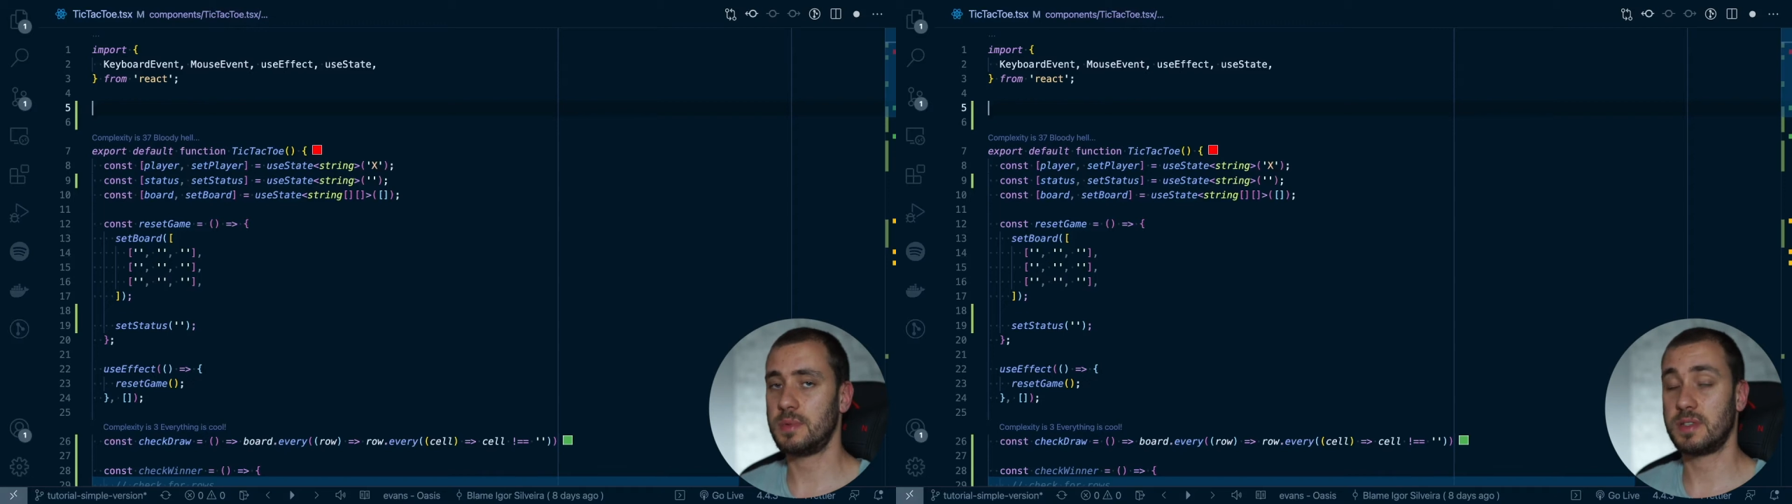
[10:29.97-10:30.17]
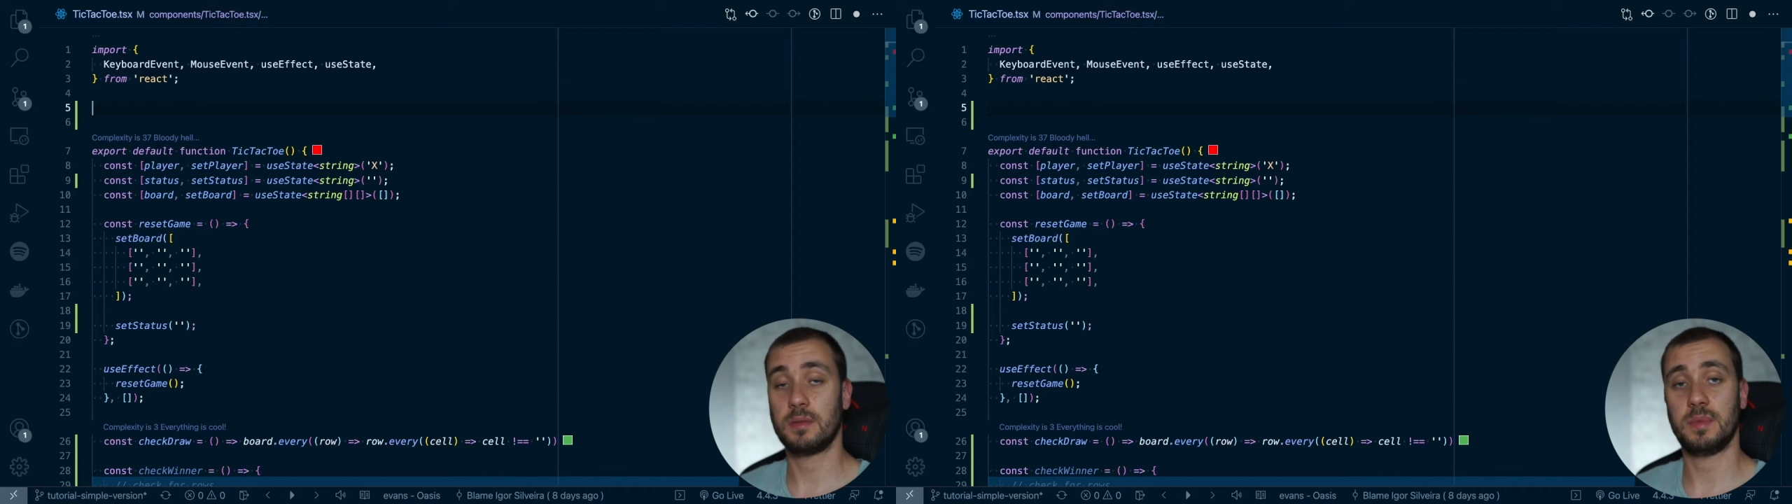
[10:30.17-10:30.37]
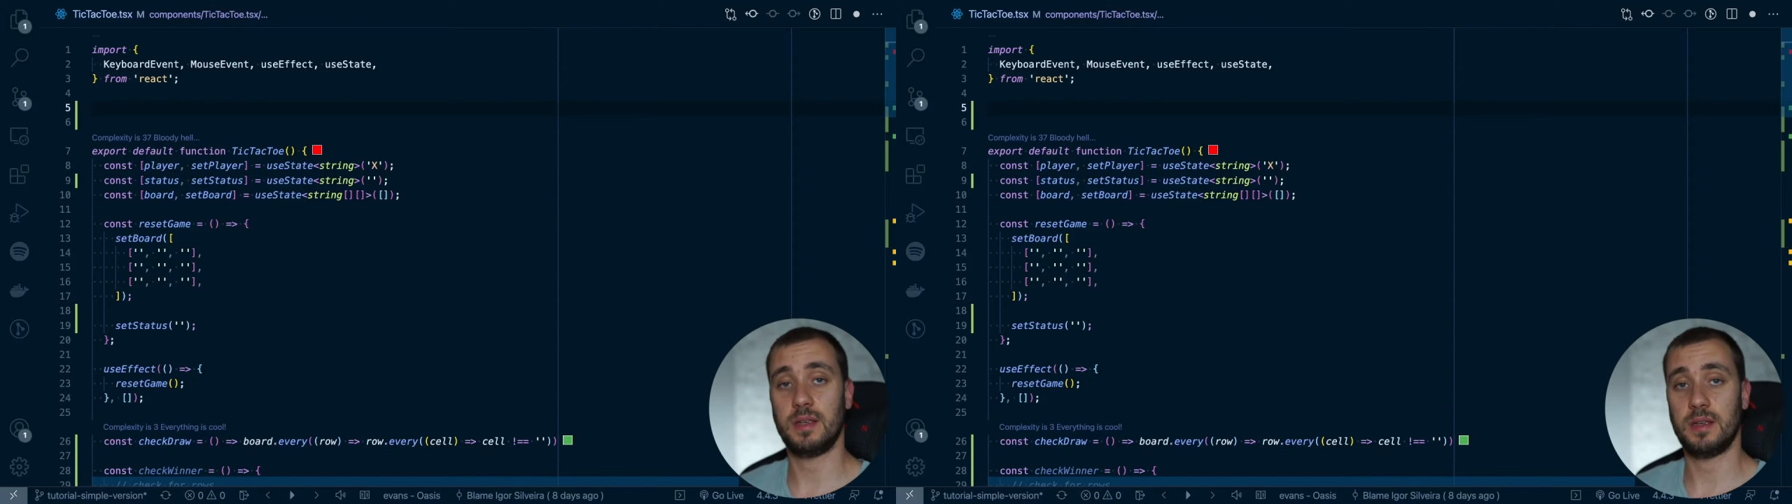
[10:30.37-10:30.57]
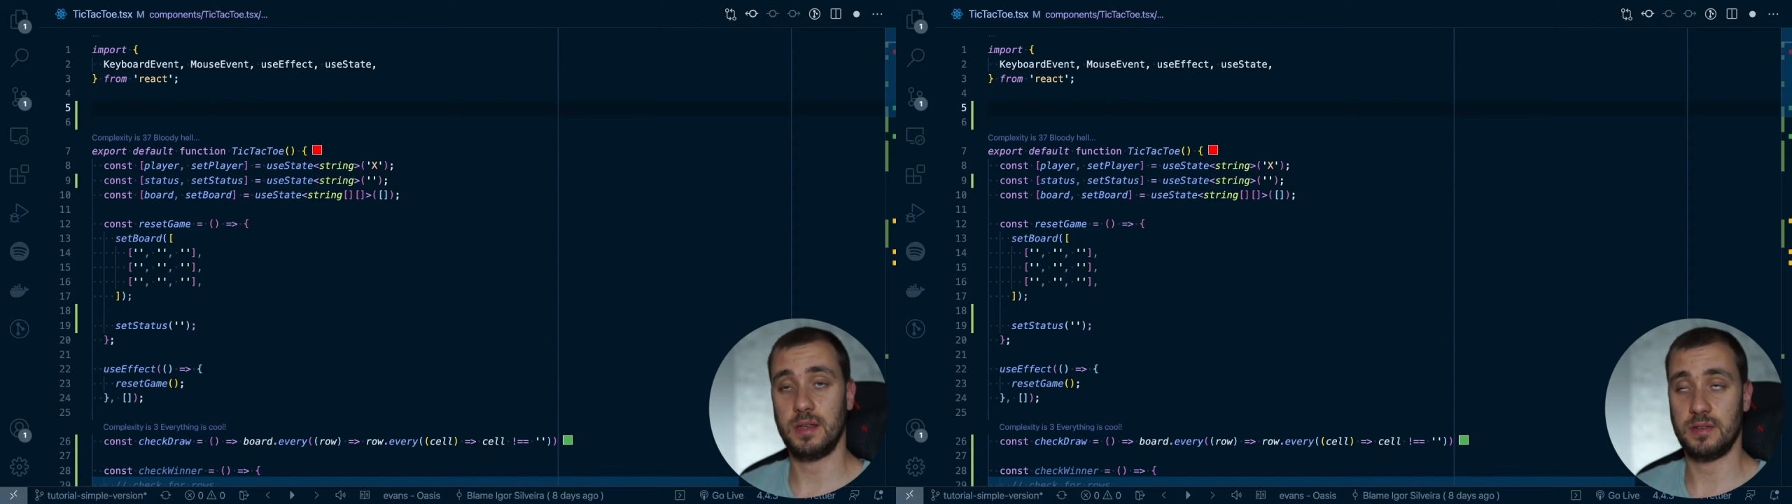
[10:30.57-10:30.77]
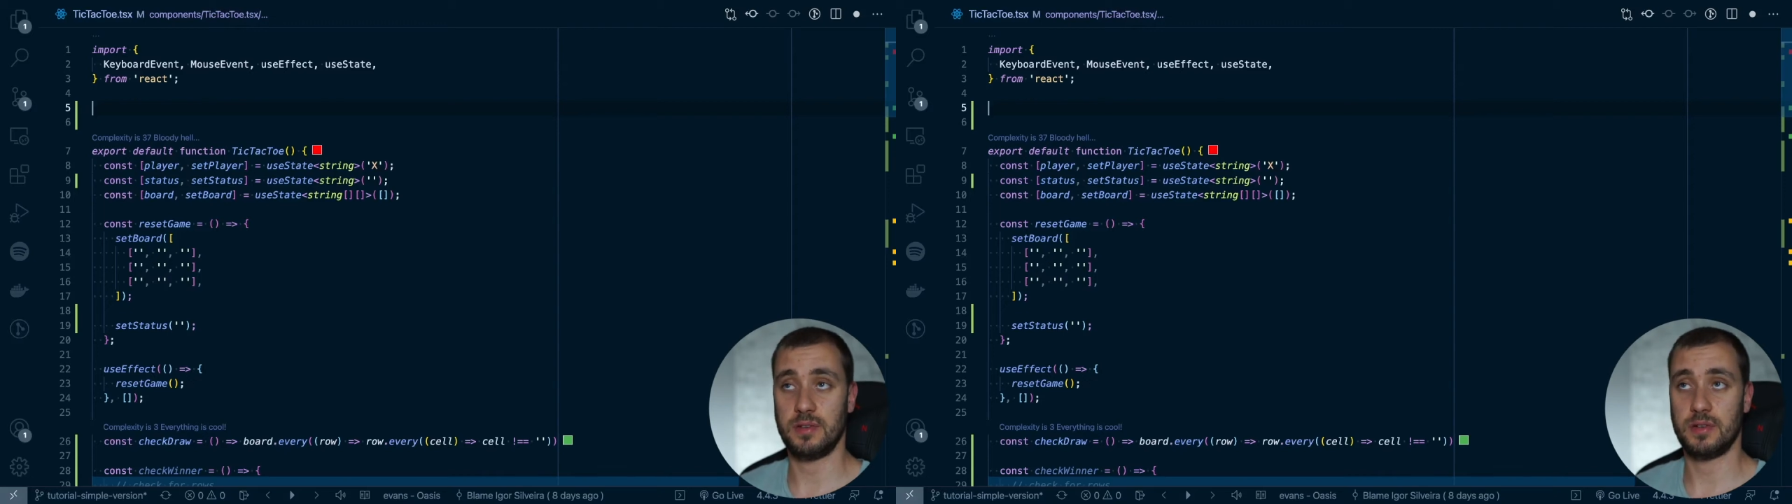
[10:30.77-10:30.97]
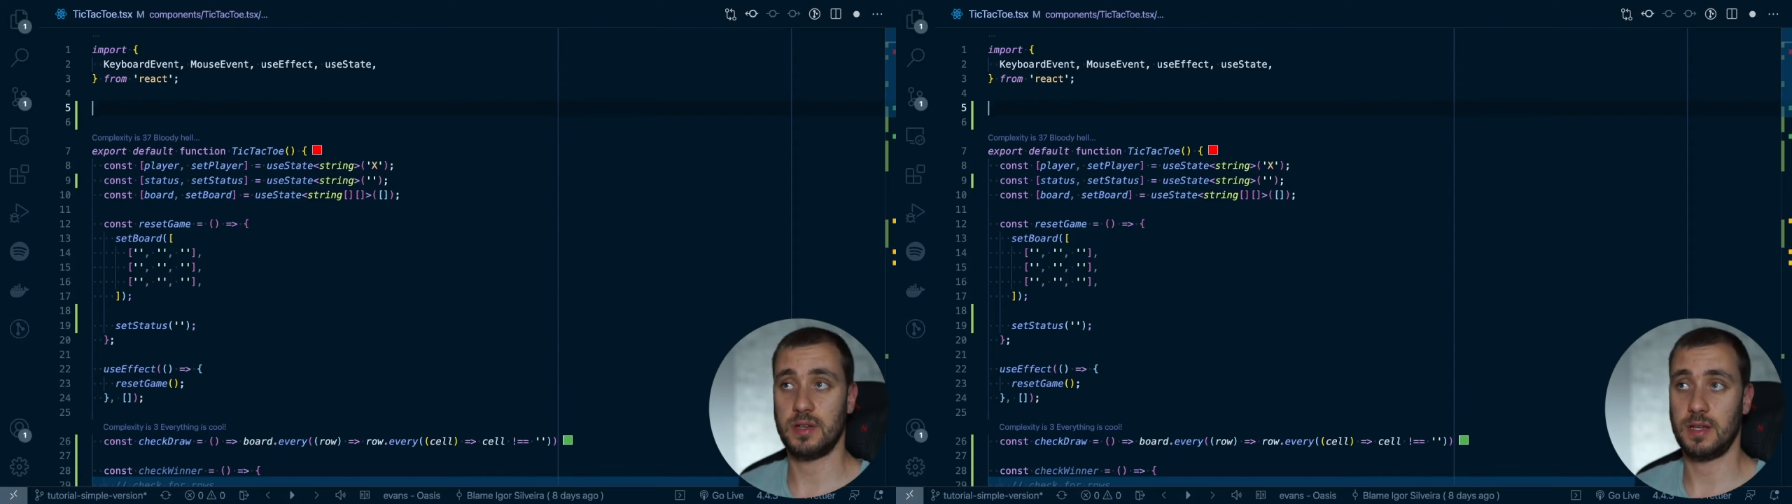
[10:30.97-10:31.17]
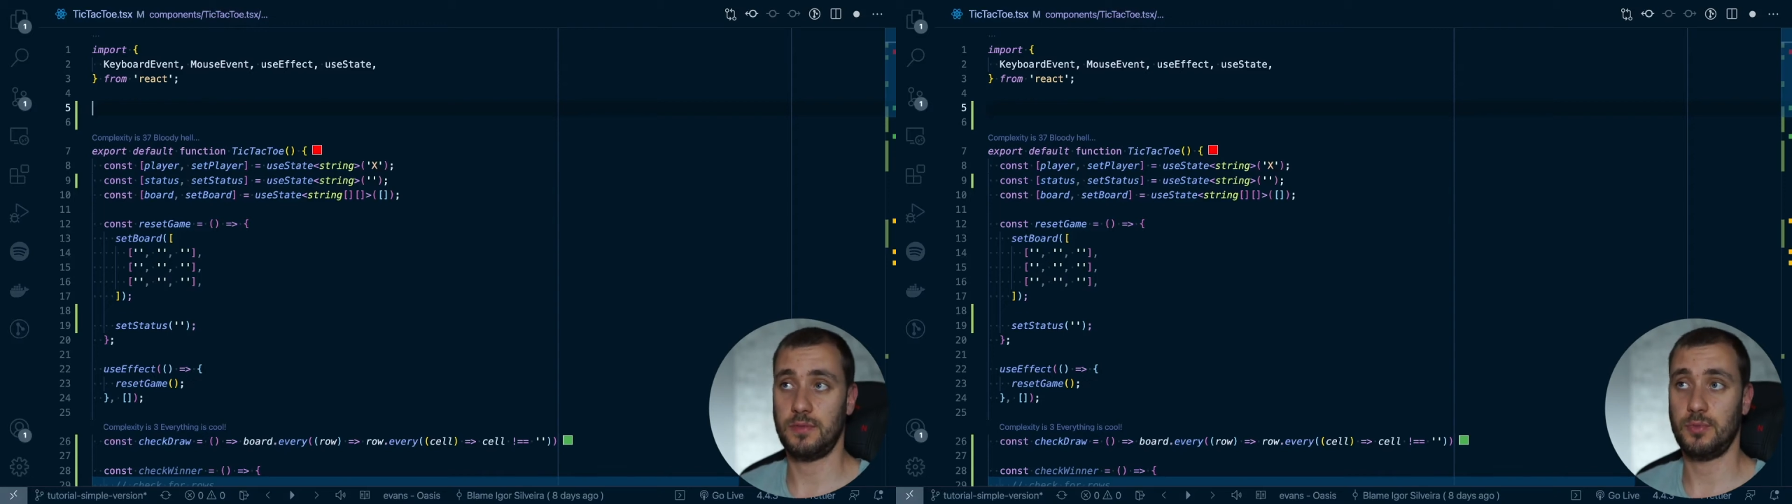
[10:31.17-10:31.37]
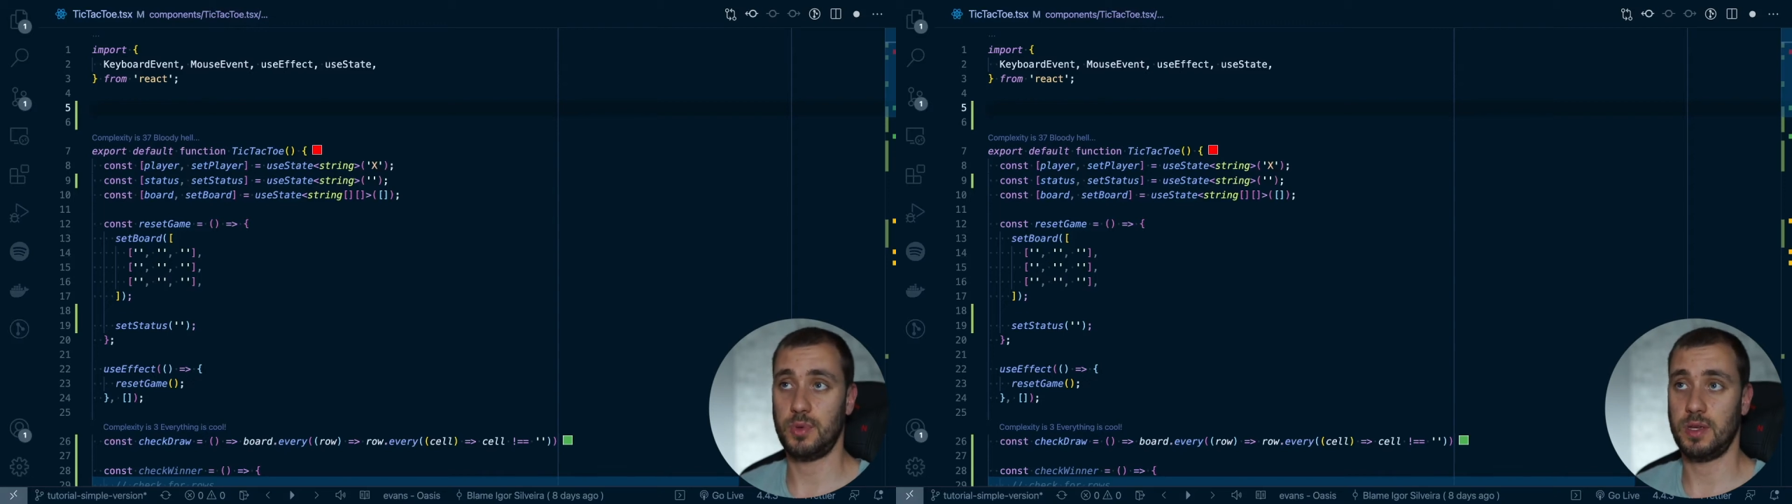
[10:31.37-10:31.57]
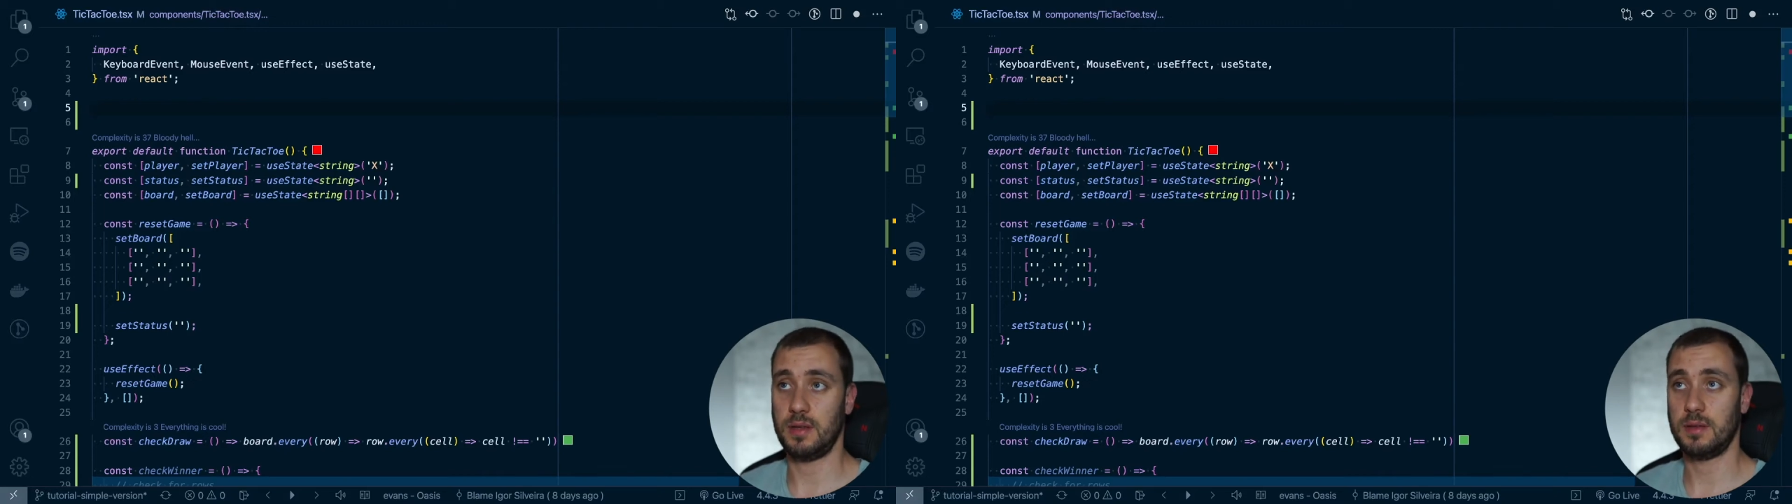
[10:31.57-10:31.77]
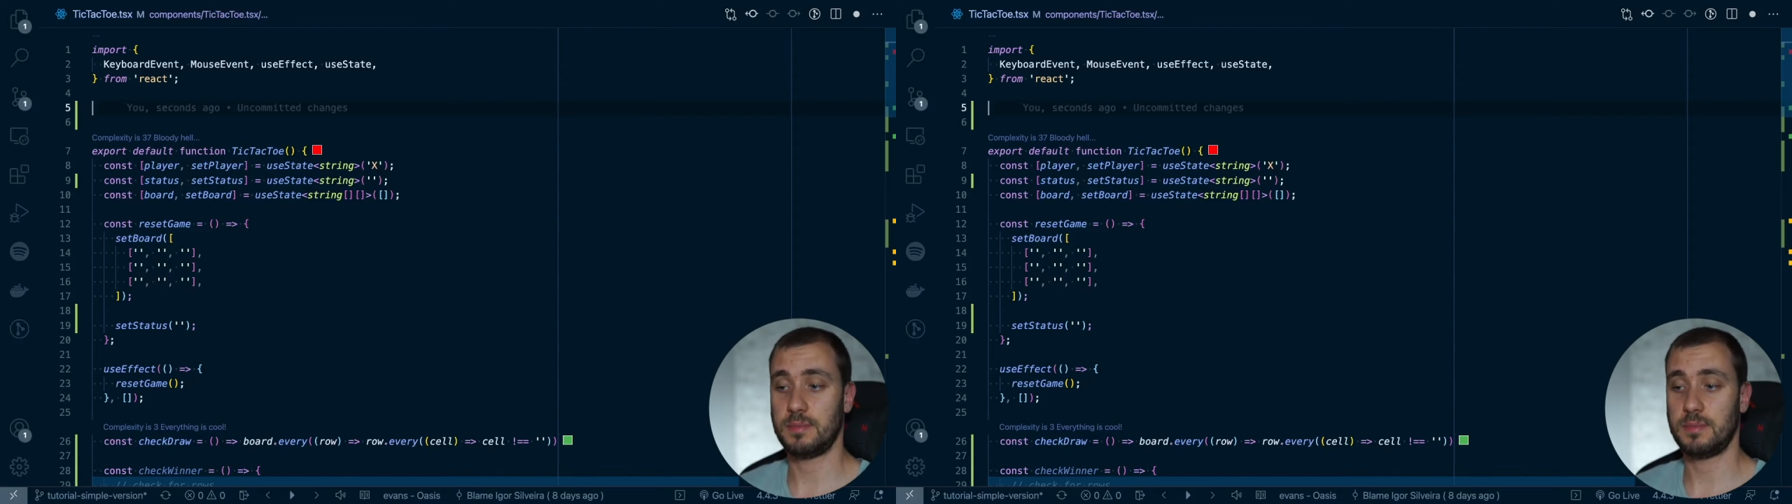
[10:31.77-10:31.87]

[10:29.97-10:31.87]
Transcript: it's going to be easier if we